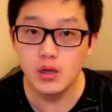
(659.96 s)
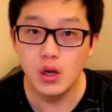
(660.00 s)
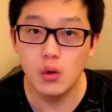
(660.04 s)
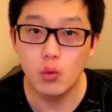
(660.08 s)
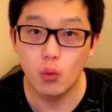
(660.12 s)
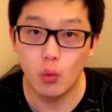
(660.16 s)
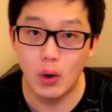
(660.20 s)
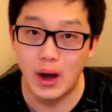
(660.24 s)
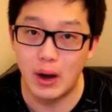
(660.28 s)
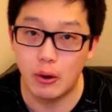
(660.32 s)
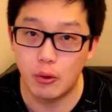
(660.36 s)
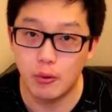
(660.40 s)

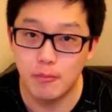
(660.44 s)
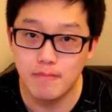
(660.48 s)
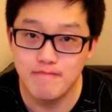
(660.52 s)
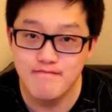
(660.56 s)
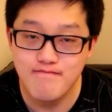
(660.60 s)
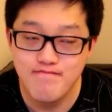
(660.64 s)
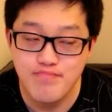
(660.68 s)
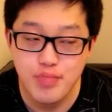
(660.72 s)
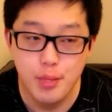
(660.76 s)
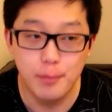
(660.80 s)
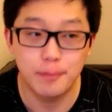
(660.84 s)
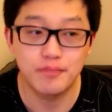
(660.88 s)
Wow,
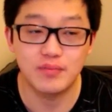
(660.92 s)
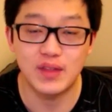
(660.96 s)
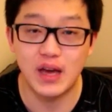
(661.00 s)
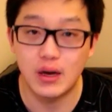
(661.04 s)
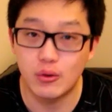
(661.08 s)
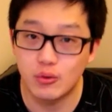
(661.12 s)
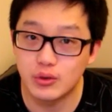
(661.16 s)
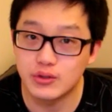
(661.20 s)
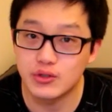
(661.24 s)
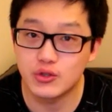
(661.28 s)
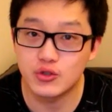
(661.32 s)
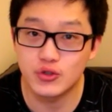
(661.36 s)

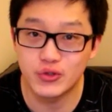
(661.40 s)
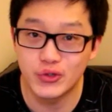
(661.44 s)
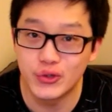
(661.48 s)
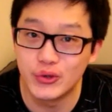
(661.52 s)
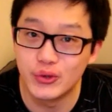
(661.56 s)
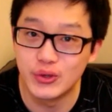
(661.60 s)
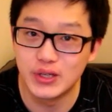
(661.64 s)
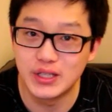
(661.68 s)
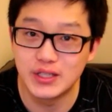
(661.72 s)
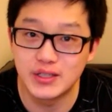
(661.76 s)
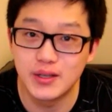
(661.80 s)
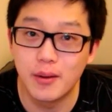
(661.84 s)
that was
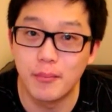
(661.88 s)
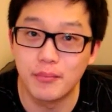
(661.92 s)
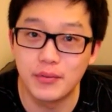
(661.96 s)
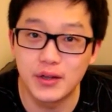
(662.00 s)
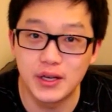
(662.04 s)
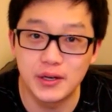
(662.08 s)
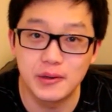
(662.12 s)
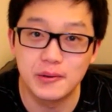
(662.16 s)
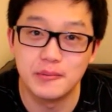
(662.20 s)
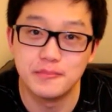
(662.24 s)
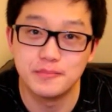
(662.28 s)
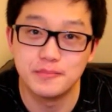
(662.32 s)
truly something.